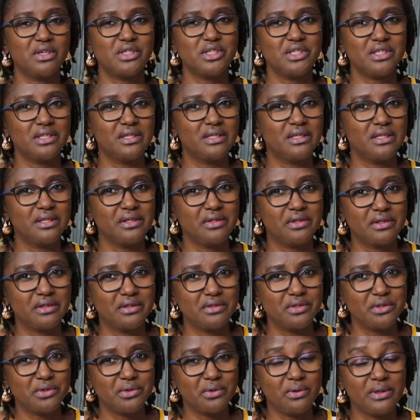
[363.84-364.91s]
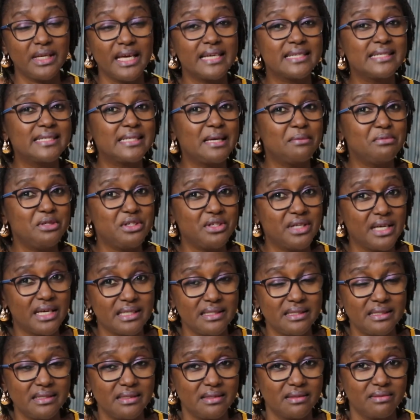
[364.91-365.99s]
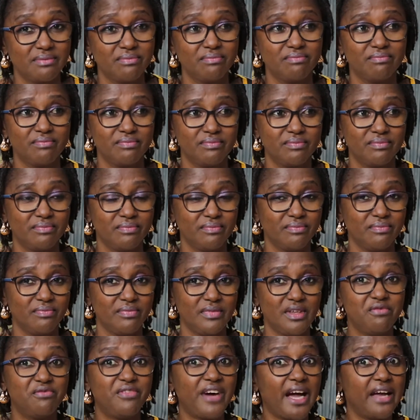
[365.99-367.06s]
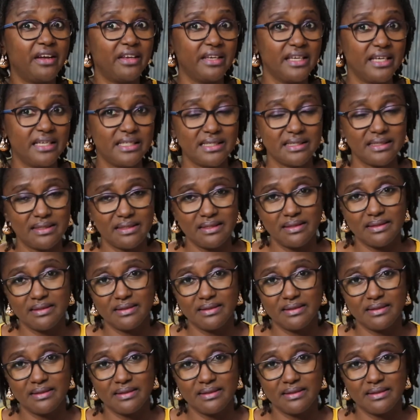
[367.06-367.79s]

much under your control, except you get violated.